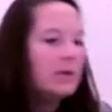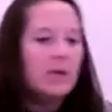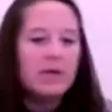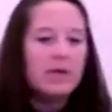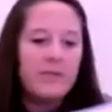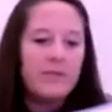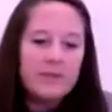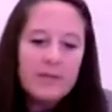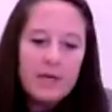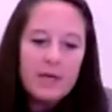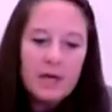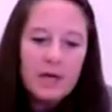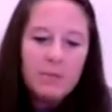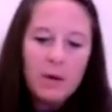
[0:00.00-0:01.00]
And at the
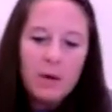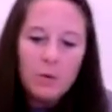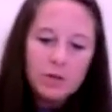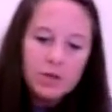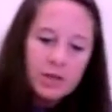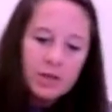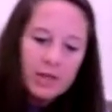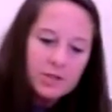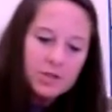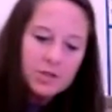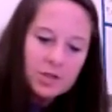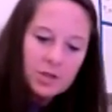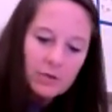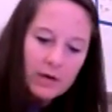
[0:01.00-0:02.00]
top, I want you guys
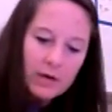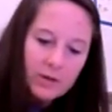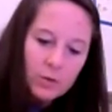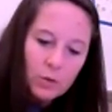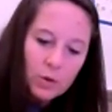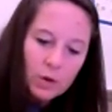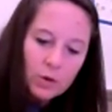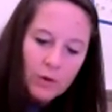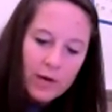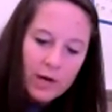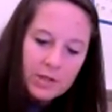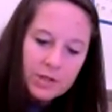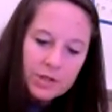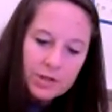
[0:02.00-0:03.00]
just to write the word
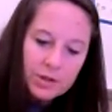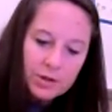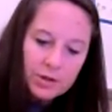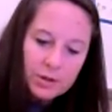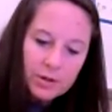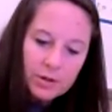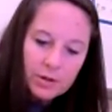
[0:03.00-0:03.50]
register.